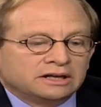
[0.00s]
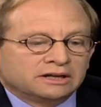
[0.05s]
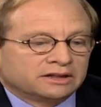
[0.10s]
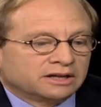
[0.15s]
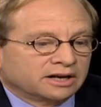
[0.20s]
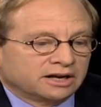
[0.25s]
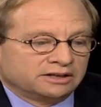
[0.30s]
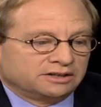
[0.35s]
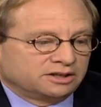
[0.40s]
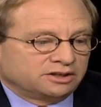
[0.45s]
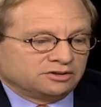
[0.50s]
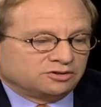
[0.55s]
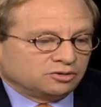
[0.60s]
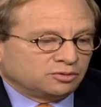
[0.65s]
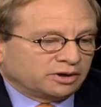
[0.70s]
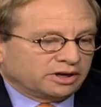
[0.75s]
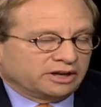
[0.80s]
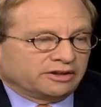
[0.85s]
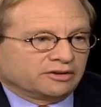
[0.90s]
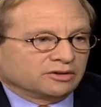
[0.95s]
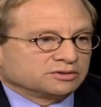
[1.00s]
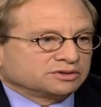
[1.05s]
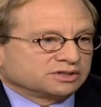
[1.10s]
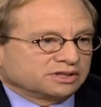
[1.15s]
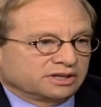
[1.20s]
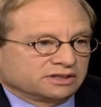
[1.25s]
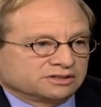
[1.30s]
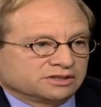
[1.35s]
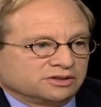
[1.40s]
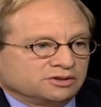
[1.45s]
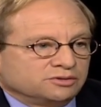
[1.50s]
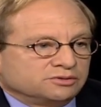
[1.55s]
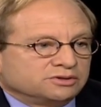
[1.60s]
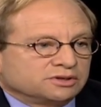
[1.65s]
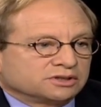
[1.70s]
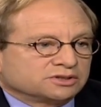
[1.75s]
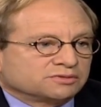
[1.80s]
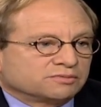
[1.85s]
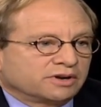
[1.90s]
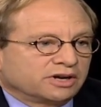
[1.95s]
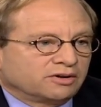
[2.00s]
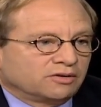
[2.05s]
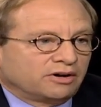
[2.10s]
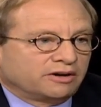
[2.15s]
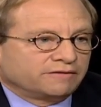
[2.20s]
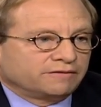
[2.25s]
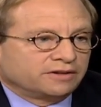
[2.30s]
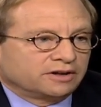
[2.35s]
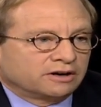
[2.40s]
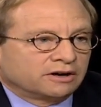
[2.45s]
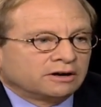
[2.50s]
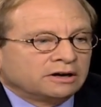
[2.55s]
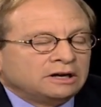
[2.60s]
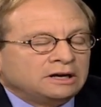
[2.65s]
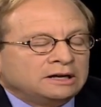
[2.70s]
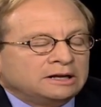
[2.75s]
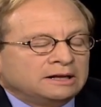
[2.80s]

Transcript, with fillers: that I didn't do any of those things that you just read off there.